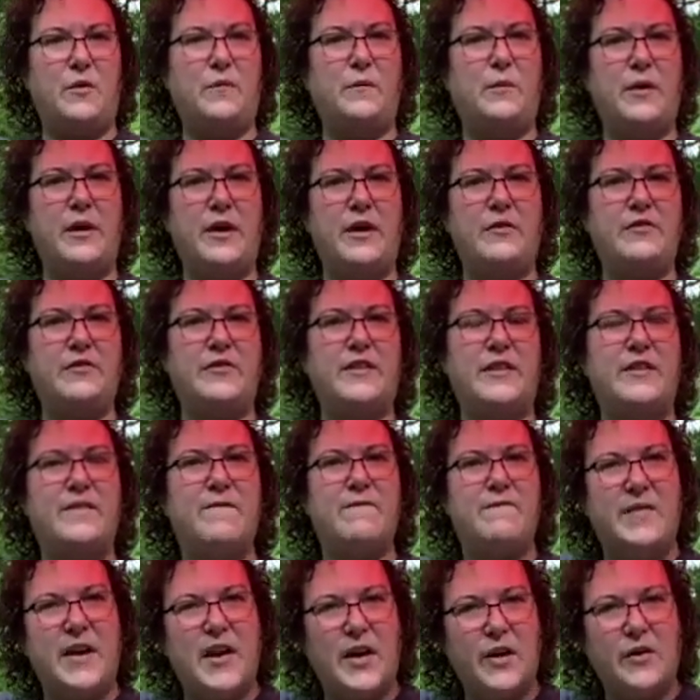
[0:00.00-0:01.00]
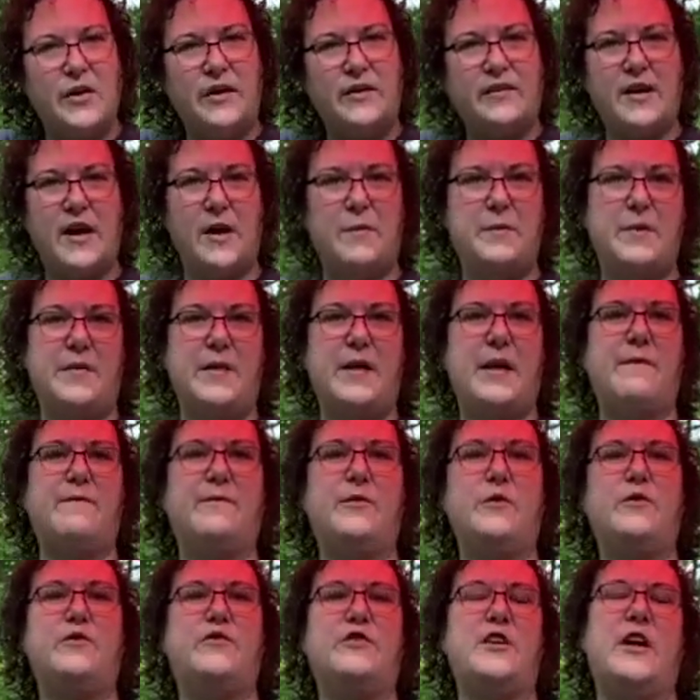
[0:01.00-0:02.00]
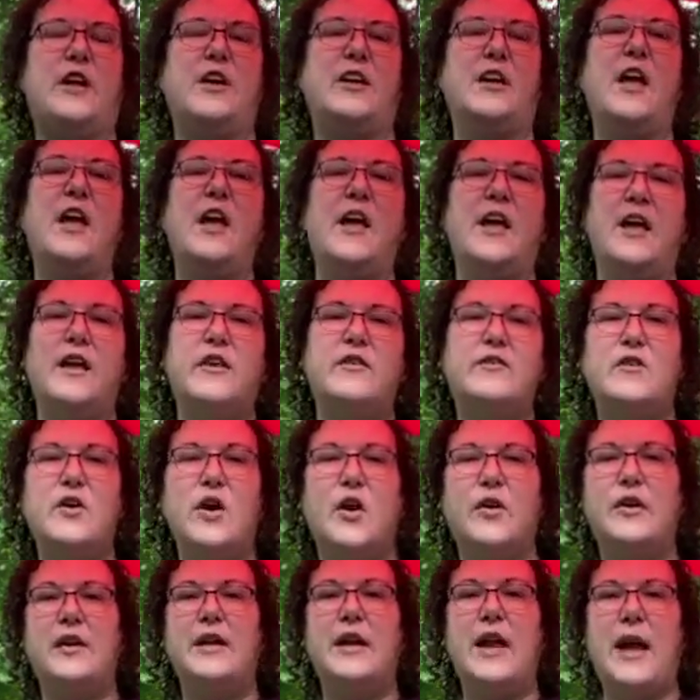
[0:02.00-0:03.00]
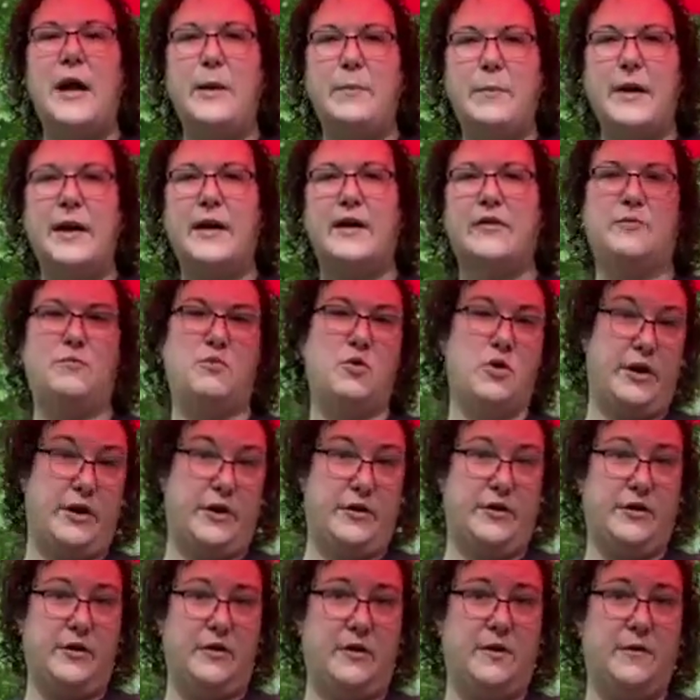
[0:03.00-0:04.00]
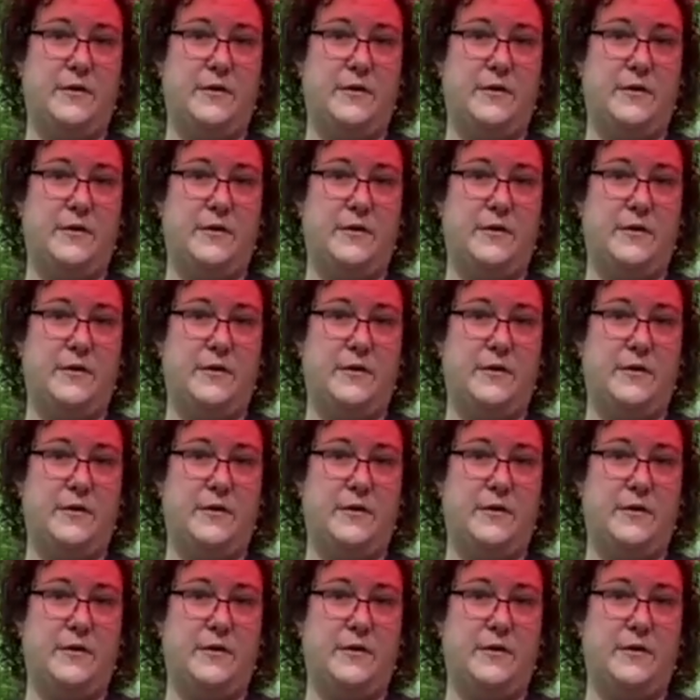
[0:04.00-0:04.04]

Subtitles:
whatever is at the very top of that food chain is called an apex predator.